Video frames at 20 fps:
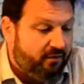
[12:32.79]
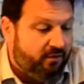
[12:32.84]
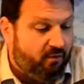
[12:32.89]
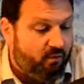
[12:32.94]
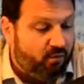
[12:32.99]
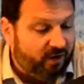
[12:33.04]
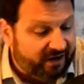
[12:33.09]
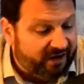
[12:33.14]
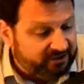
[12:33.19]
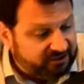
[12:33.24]

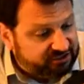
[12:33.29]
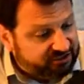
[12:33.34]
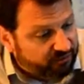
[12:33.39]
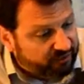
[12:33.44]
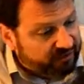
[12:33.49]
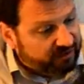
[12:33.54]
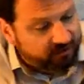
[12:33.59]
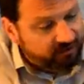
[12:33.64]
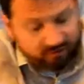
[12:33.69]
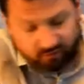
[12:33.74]
What else do
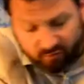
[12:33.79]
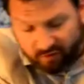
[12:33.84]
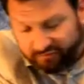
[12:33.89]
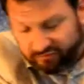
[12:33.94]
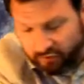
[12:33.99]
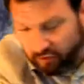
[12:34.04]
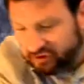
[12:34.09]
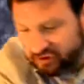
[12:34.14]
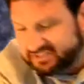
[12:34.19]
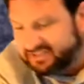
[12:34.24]
we include? Well, of
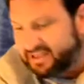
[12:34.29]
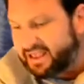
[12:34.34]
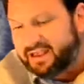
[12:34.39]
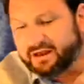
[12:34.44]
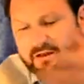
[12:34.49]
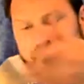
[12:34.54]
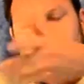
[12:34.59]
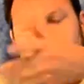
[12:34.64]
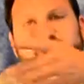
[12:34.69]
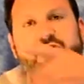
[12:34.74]
course, they
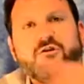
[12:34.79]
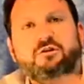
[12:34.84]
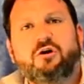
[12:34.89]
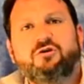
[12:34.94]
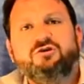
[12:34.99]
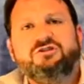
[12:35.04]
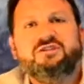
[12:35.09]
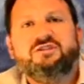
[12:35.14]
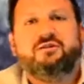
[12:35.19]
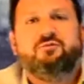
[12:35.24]
included a glow
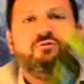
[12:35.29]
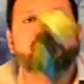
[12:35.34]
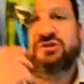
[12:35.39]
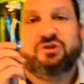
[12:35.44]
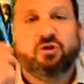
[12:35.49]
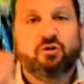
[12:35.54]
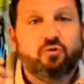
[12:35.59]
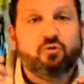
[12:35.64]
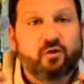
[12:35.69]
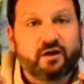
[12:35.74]
stick, well,
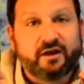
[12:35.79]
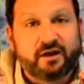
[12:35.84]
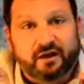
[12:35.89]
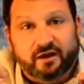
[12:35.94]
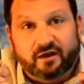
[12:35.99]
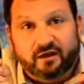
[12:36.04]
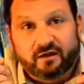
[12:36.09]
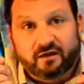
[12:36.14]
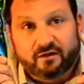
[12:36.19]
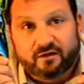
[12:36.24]
so do
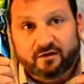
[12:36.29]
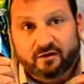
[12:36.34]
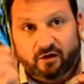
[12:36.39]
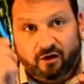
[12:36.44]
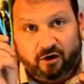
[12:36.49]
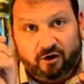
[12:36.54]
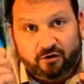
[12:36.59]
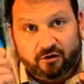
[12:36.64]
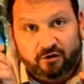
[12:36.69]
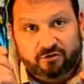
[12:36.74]
we.
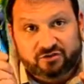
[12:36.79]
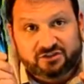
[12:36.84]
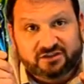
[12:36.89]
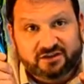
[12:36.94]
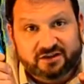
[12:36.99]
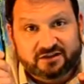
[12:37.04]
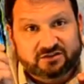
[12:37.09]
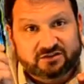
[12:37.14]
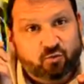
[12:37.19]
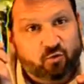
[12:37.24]
Our glow
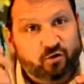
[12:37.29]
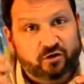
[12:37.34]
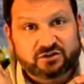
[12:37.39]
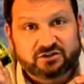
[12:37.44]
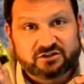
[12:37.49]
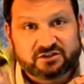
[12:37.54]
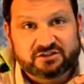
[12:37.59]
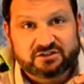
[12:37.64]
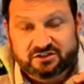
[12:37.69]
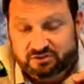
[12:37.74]
sticks work
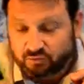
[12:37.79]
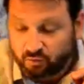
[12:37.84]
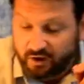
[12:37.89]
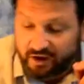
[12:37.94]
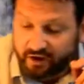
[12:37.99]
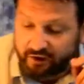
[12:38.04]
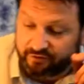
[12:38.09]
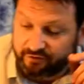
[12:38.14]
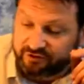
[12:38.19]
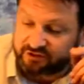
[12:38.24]
just as
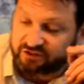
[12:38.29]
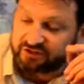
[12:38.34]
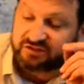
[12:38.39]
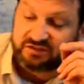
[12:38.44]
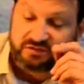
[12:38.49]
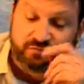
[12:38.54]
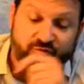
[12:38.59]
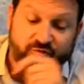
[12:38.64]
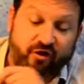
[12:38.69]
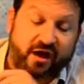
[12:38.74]
well. They're just
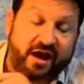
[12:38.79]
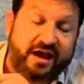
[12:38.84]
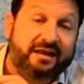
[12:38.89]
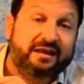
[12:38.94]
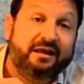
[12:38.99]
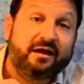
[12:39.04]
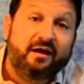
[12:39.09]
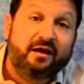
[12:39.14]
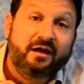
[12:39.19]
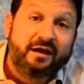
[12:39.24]
as bright.
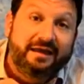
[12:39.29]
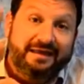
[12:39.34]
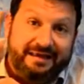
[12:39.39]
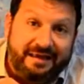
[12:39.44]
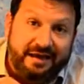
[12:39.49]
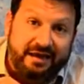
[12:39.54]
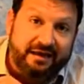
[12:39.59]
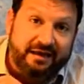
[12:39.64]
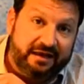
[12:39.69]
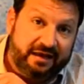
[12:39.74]

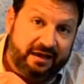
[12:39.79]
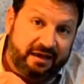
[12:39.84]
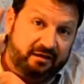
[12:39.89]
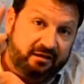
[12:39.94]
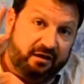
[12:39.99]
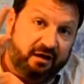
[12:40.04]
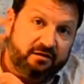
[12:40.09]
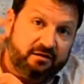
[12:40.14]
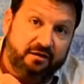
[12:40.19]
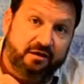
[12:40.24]
Yet again,
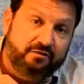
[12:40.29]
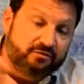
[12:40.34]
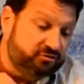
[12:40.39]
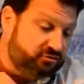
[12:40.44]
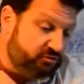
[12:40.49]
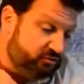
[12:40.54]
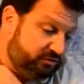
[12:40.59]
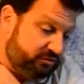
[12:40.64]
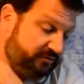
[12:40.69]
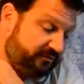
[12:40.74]
another
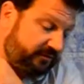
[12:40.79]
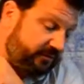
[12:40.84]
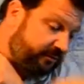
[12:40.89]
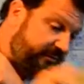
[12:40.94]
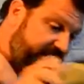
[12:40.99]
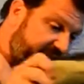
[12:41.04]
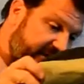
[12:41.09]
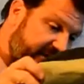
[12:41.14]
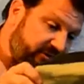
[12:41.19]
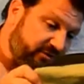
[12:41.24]
source of
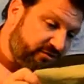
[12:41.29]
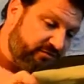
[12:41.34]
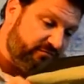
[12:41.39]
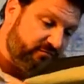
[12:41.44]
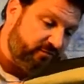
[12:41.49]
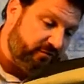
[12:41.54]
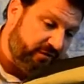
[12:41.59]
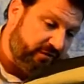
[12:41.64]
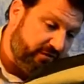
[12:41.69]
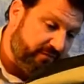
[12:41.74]
illumination
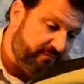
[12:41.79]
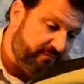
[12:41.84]
for you.